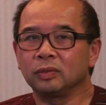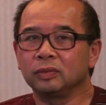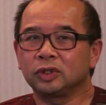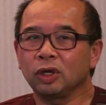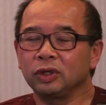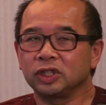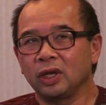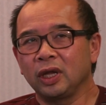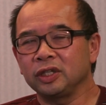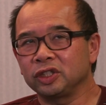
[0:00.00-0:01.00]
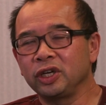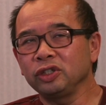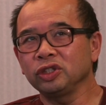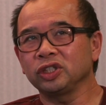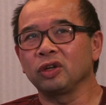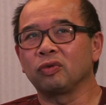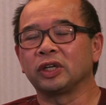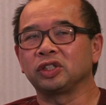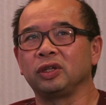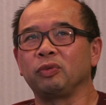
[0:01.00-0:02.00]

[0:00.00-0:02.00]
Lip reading: So it's an interesting question.